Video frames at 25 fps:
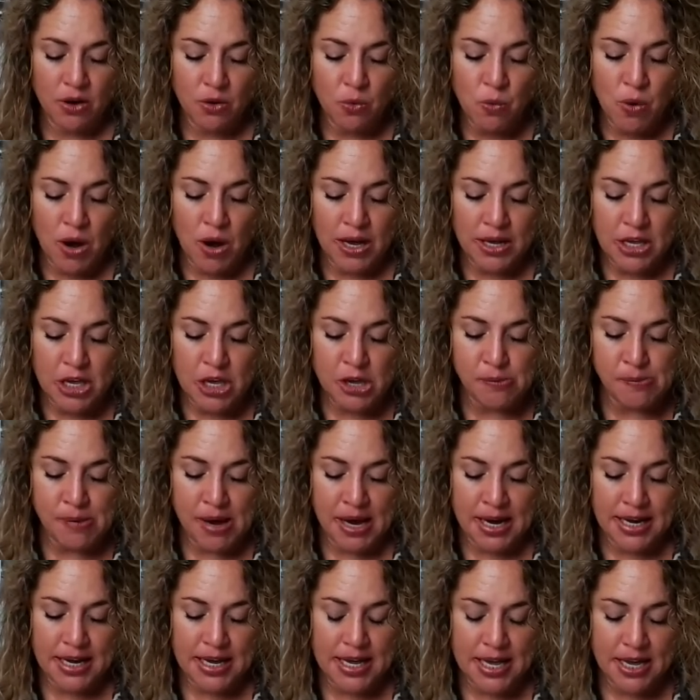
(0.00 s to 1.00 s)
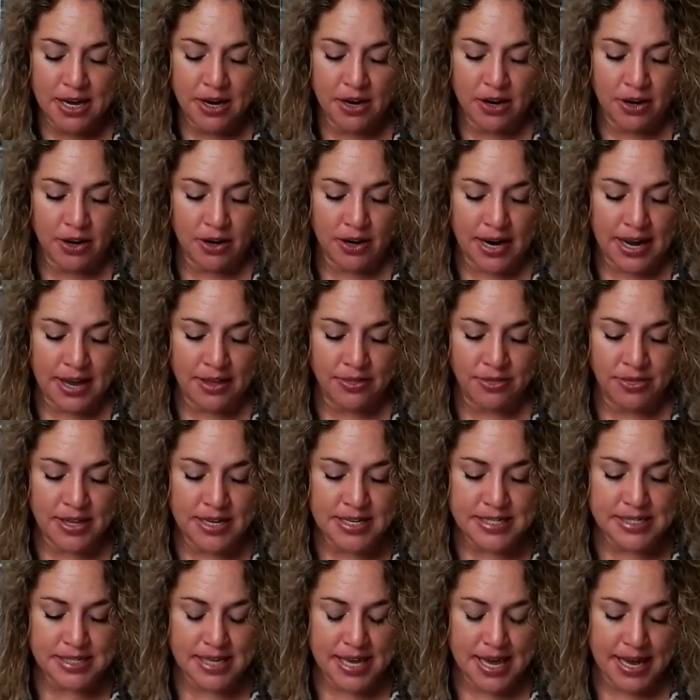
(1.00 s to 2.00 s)
what you might hear in
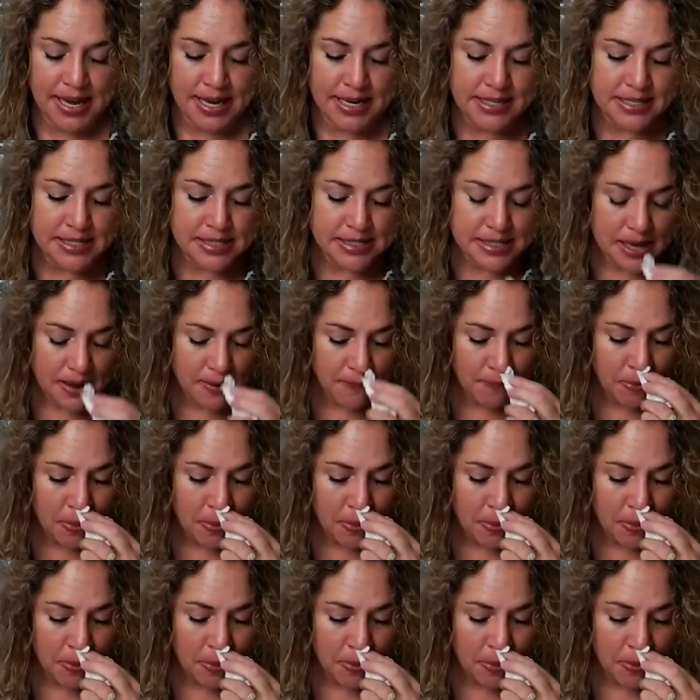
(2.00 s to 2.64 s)
this case,